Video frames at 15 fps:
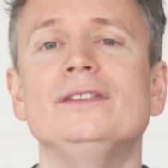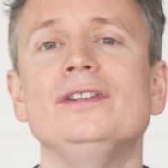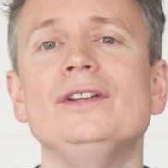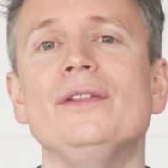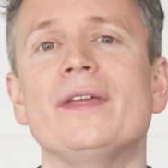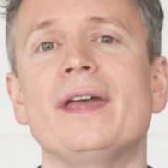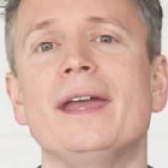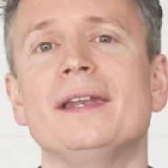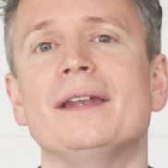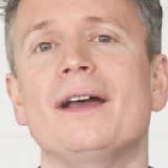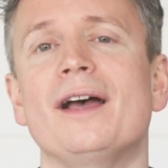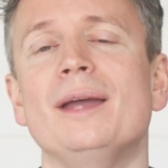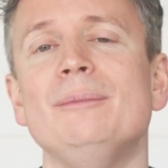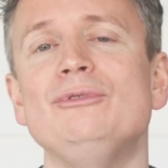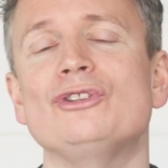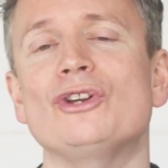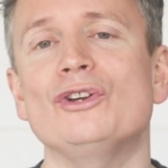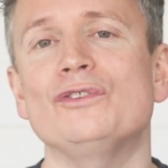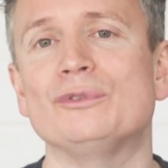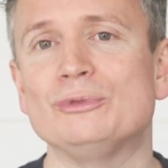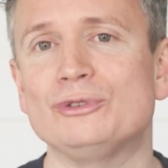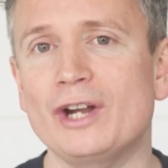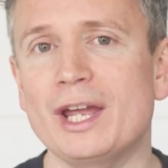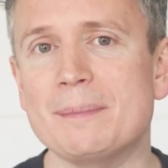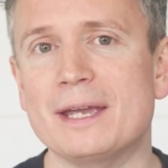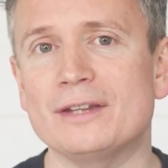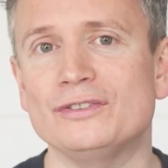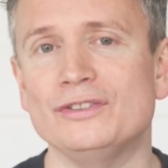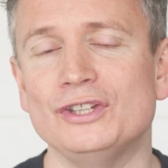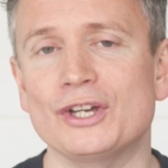Until then, I'm Joe from
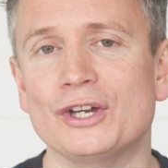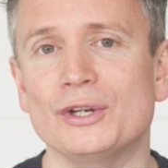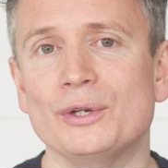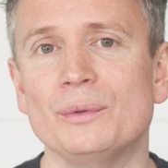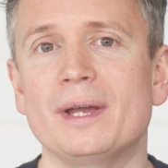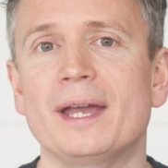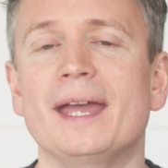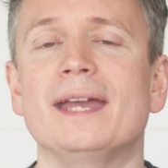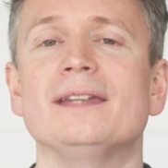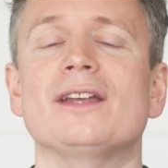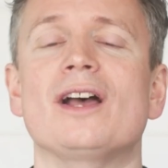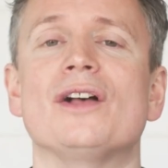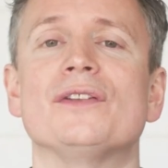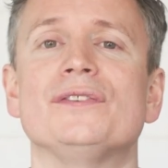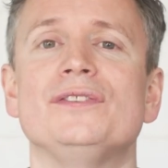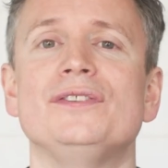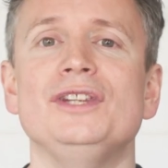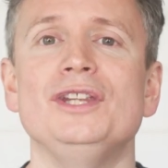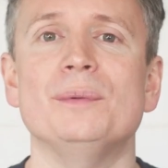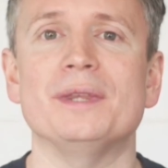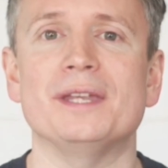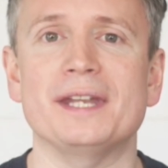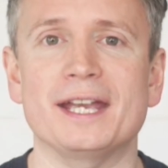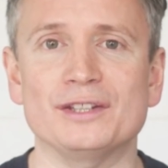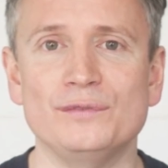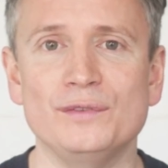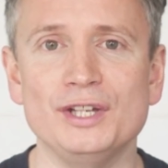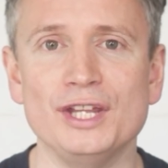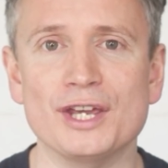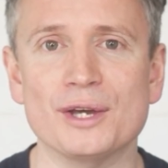Tribe SEO, and I'll see you in the
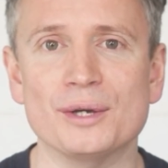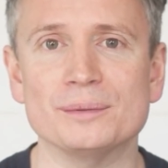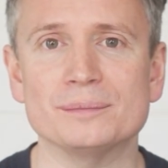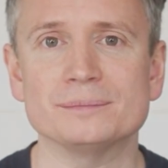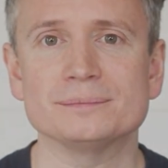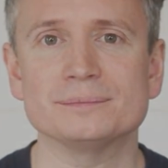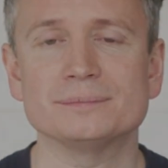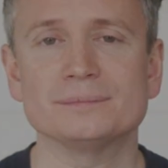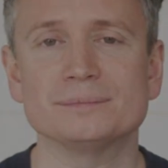next video.